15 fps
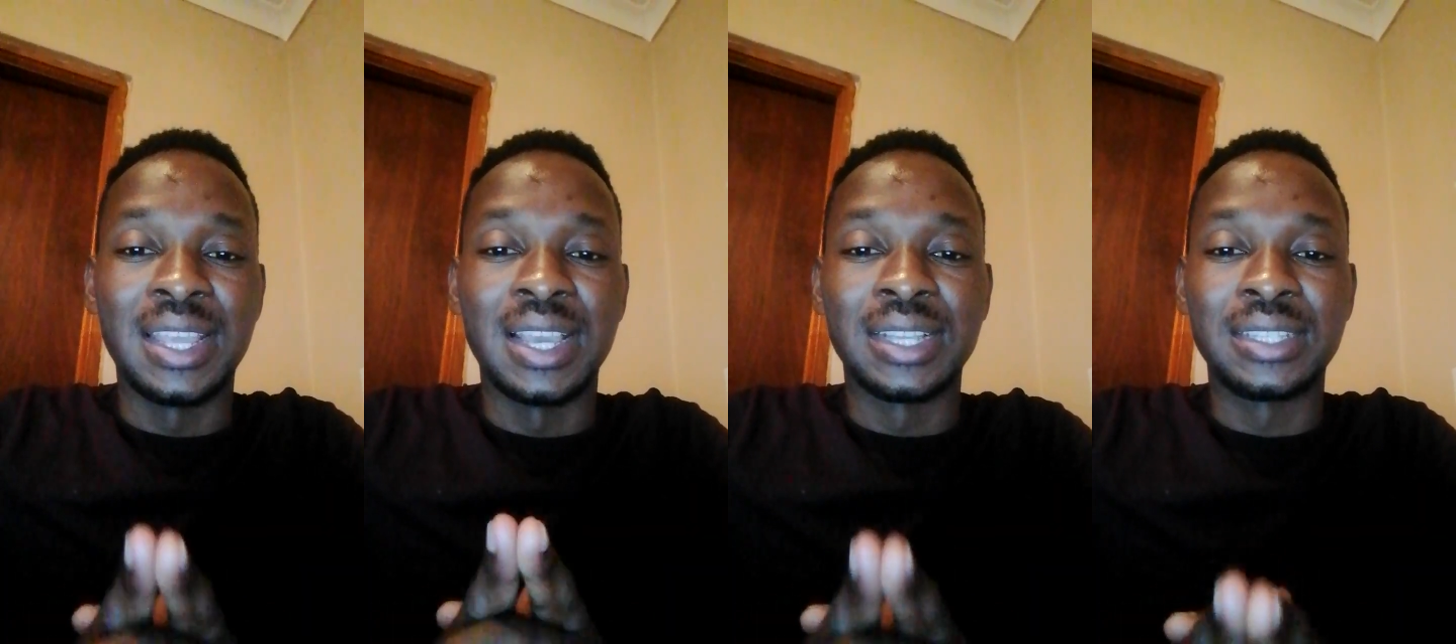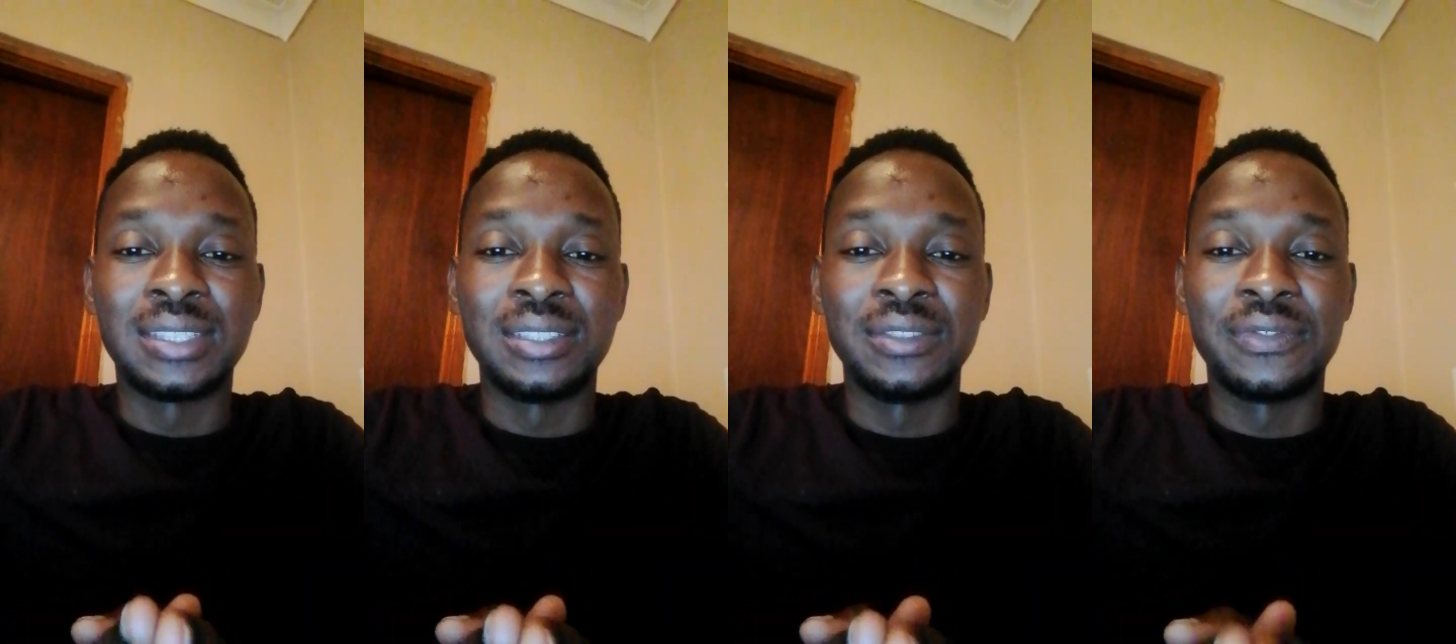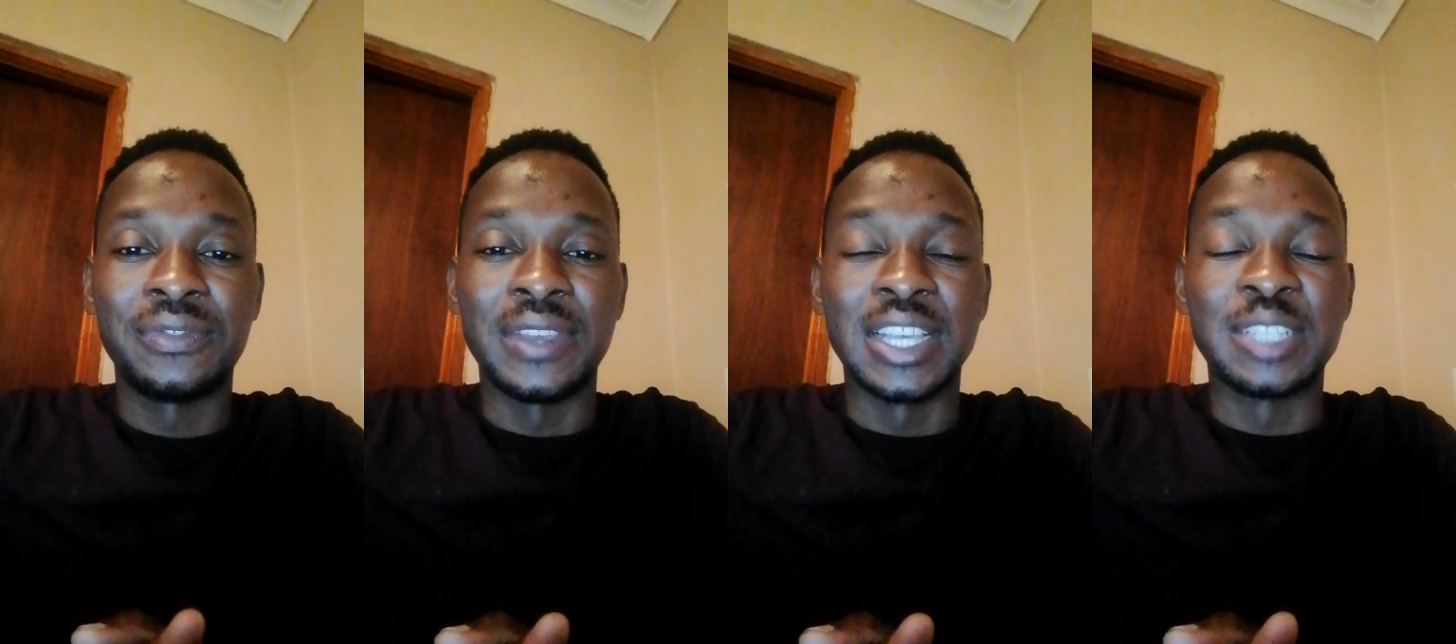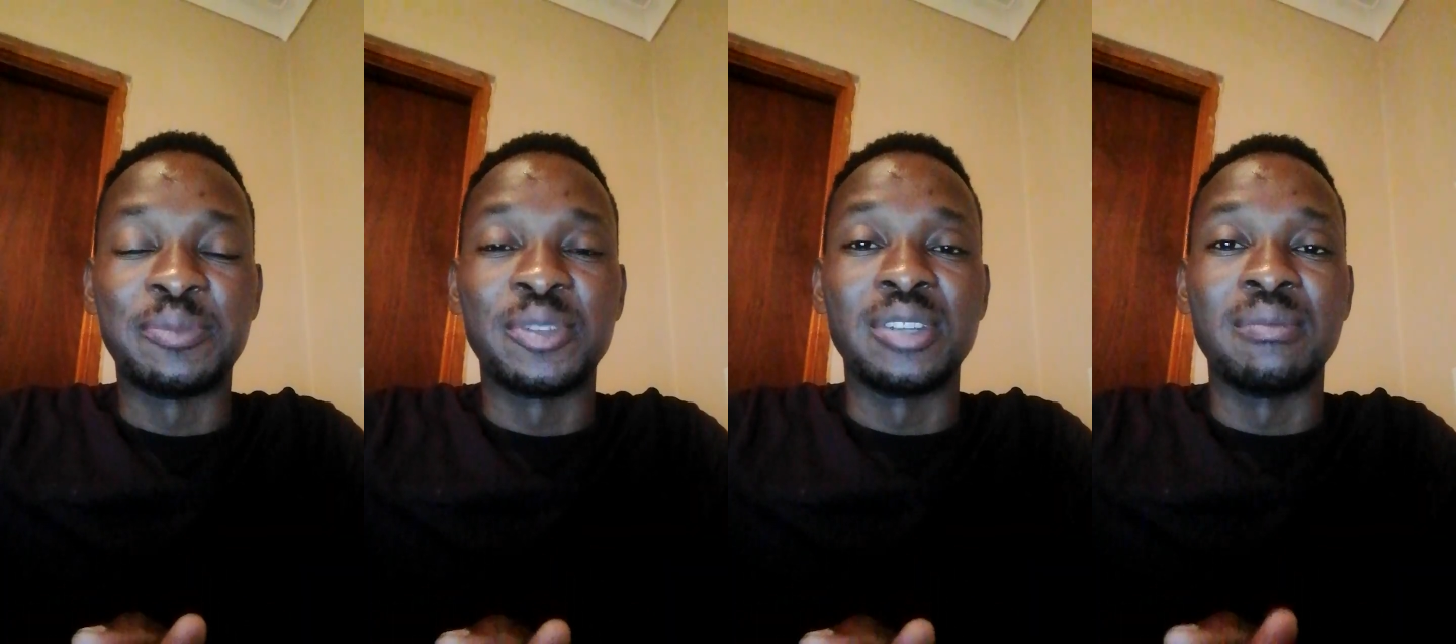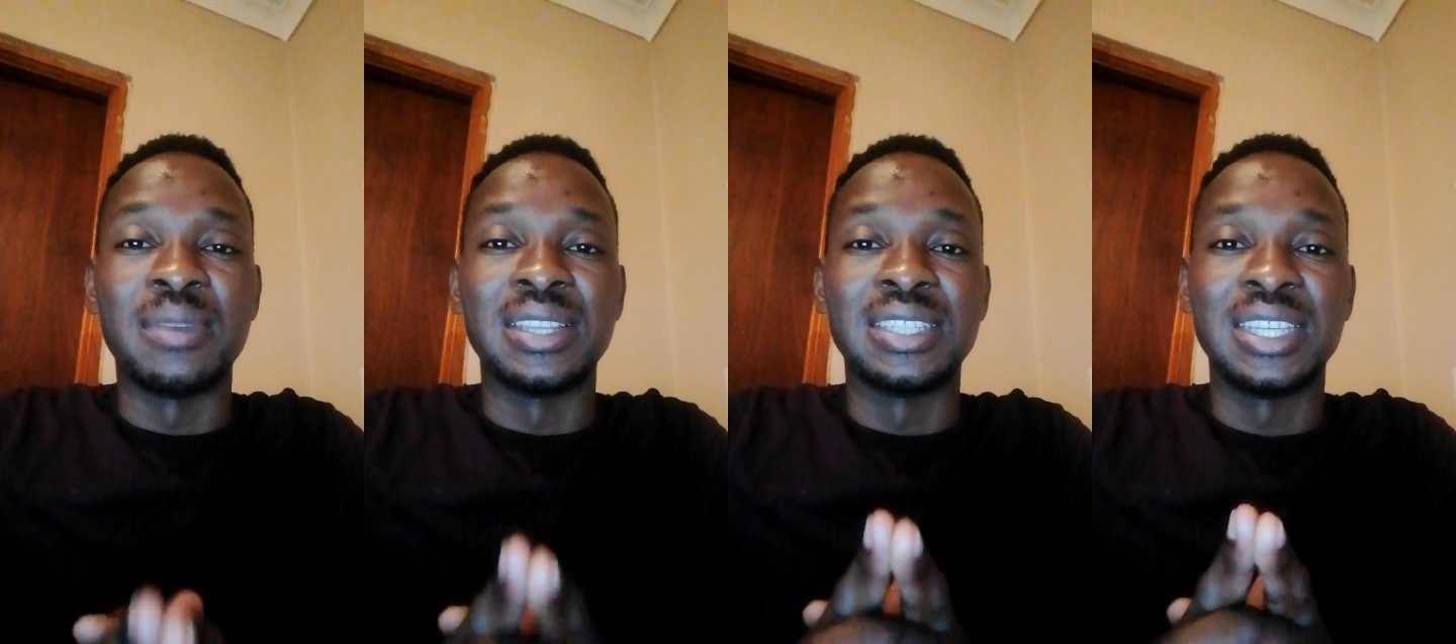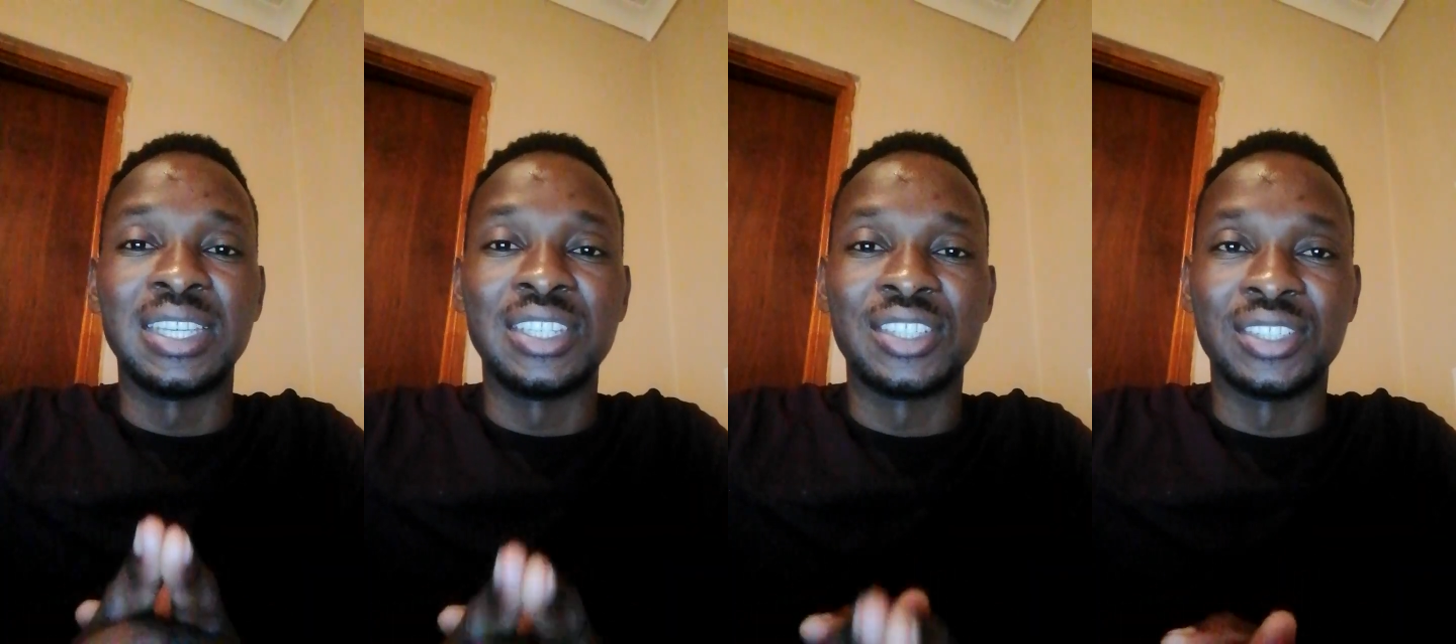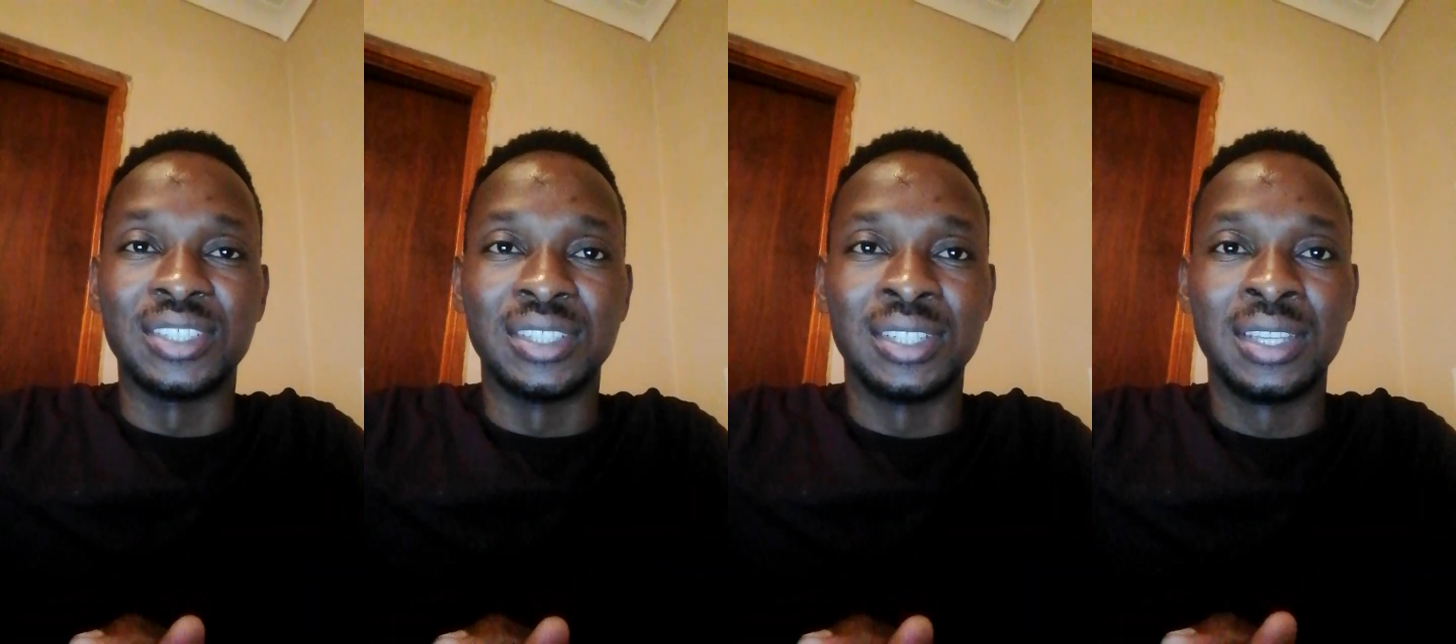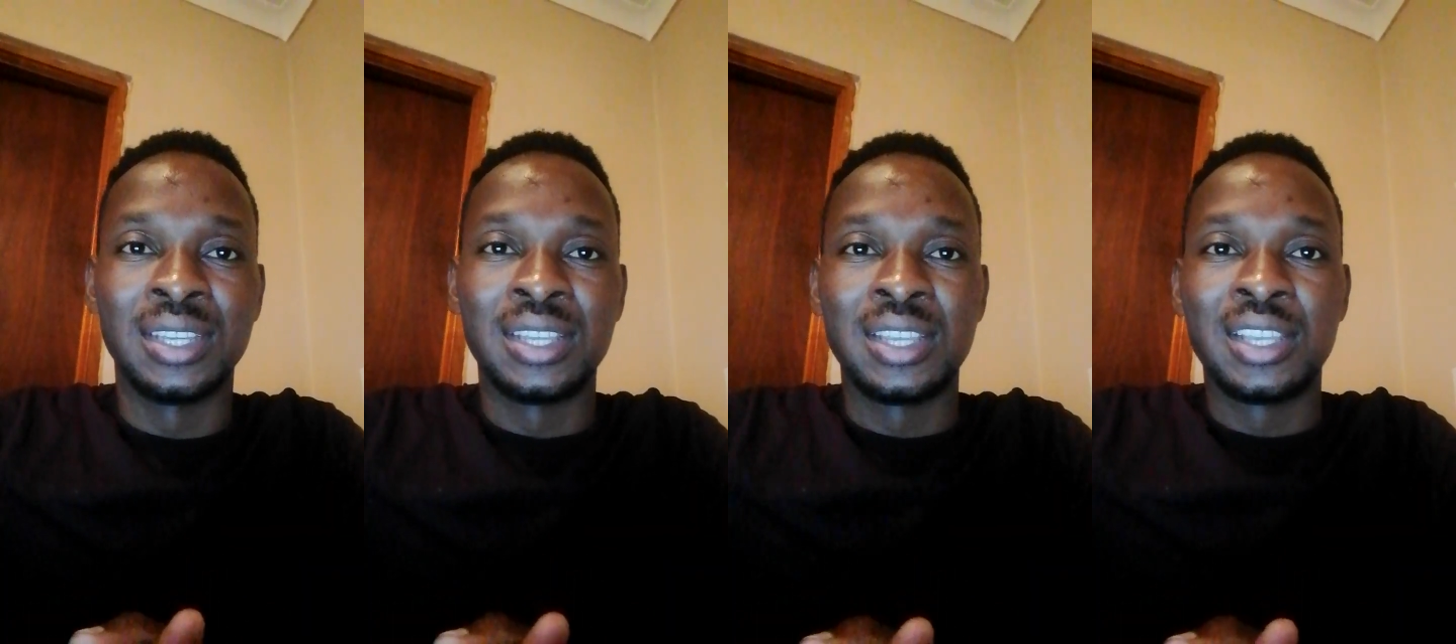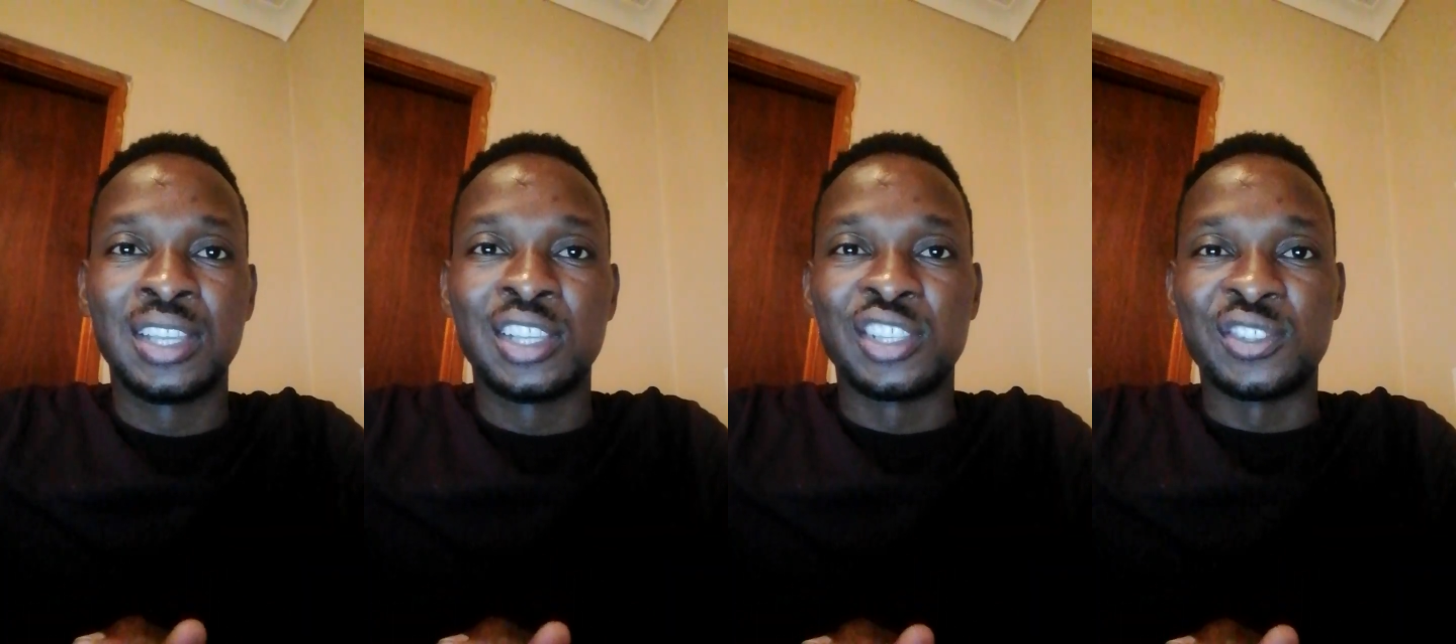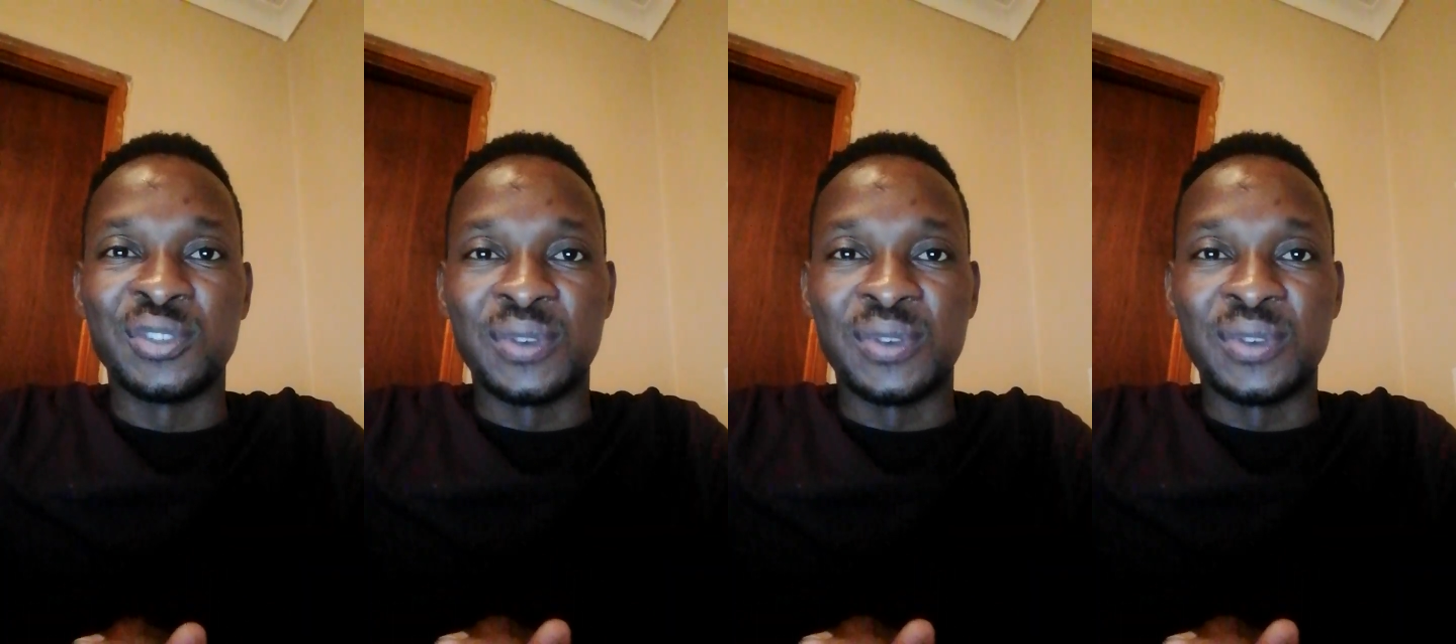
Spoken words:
active experimentation. So